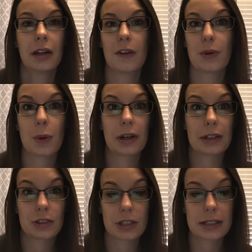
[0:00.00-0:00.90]
If you aren't
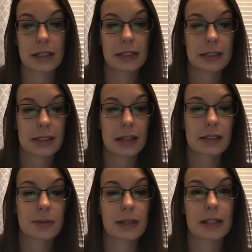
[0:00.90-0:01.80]
interested in
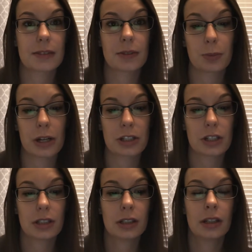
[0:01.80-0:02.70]
sex because of
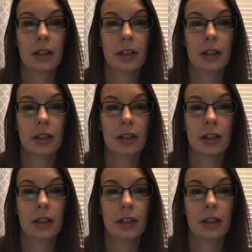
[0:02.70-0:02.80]
depression,